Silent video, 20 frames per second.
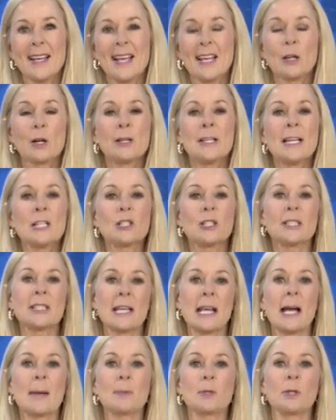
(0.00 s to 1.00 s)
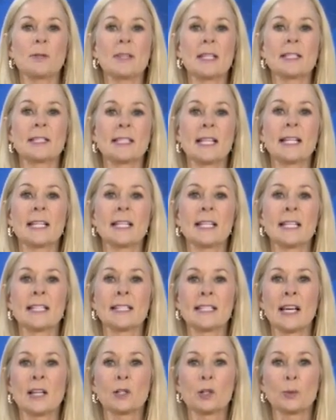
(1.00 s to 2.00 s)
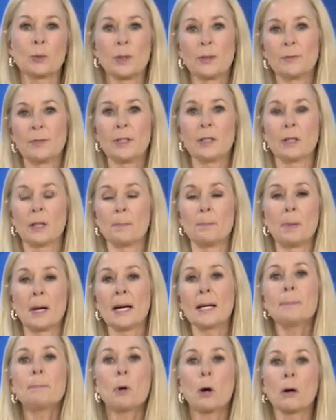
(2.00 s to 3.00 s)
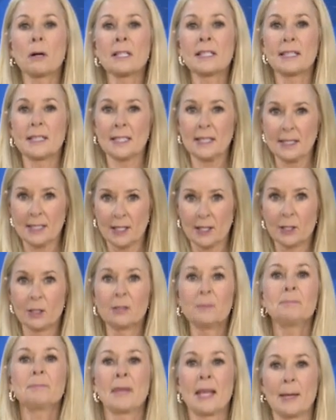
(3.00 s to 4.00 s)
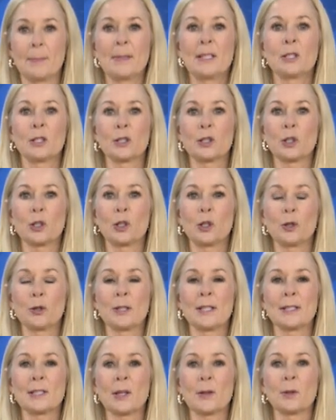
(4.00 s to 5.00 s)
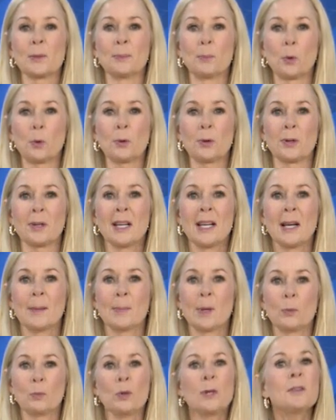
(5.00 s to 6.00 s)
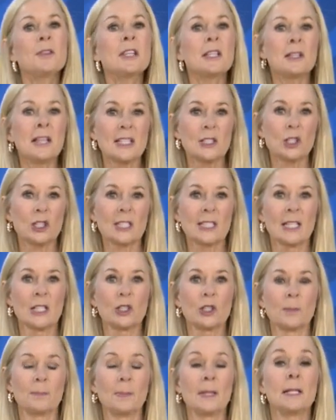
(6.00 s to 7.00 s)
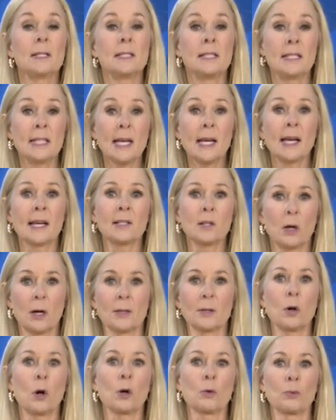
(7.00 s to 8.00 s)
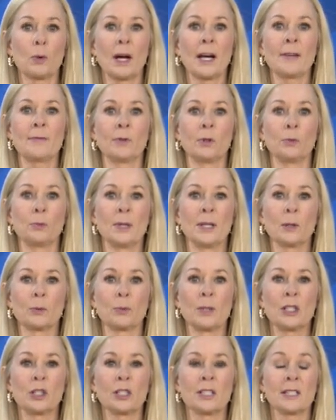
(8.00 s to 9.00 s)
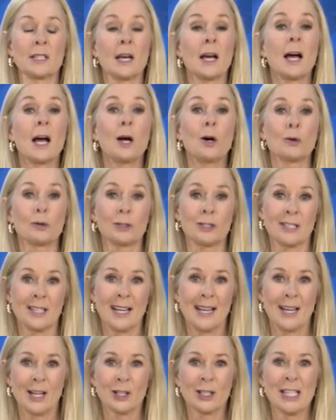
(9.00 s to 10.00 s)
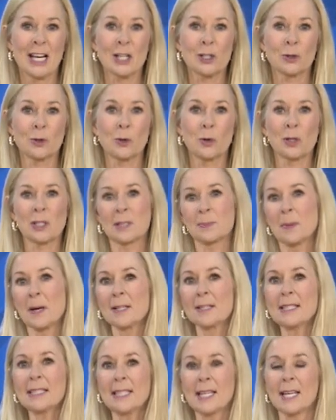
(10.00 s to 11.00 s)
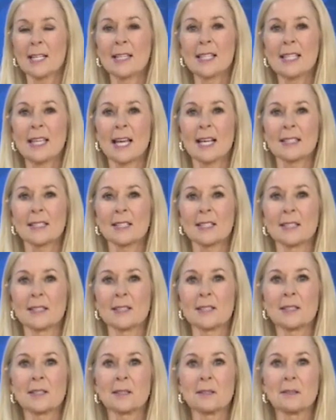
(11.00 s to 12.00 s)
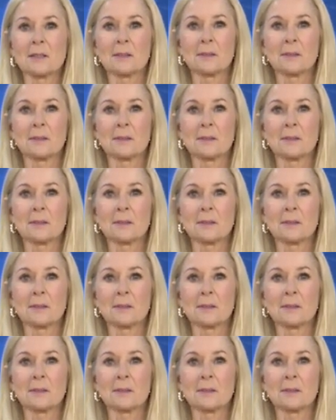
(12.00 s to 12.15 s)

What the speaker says: In our nation's capital, the Senate is set to reveal a bipartisan deal aiming to secure the southern border. But will the legislation be dead on arrival when it reaches the House? Here's national correspondent Kayla Gaskins.